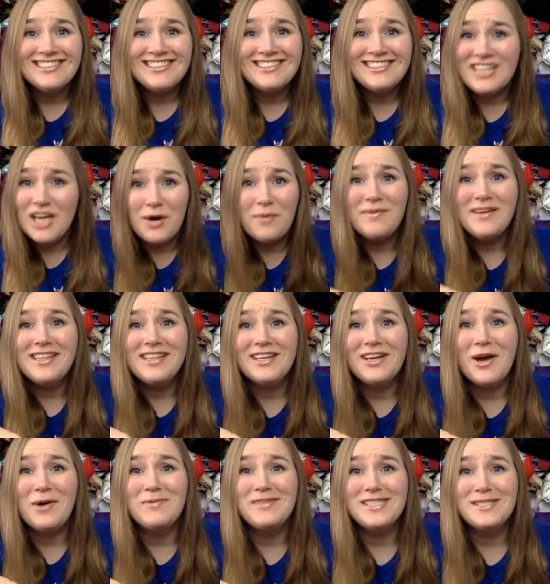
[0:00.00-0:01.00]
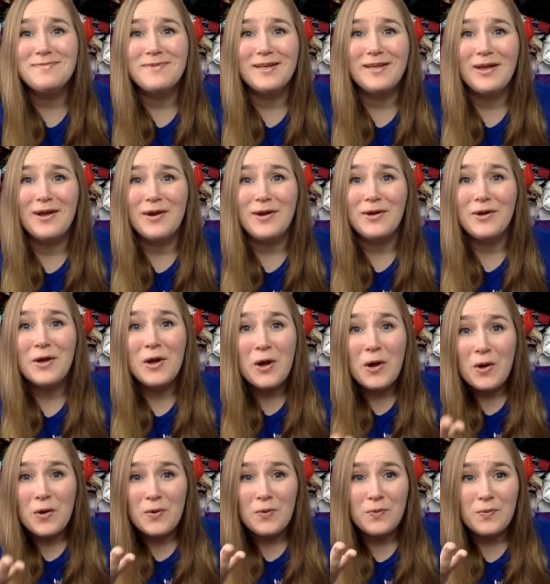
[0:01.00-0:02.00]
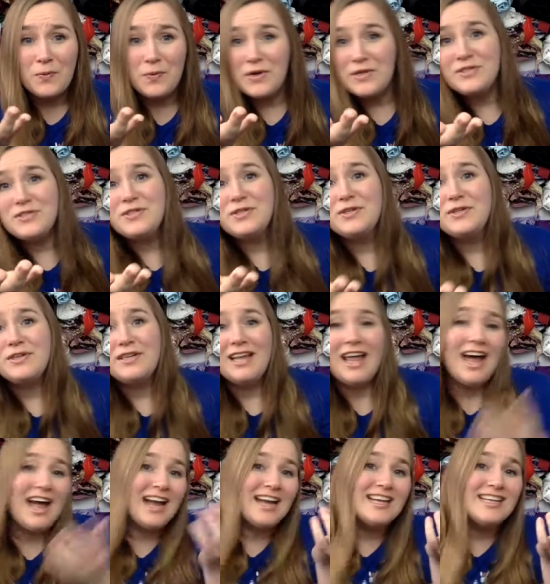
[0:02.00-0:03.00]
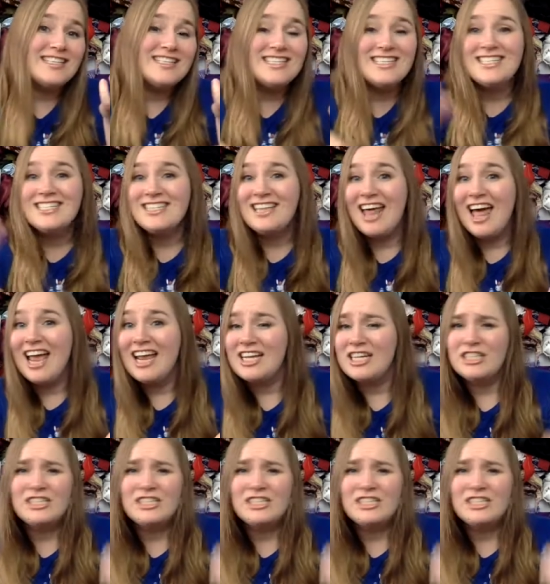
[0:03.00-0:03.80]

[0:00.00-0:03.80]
Tell me in the comments below, what do you like, dislike,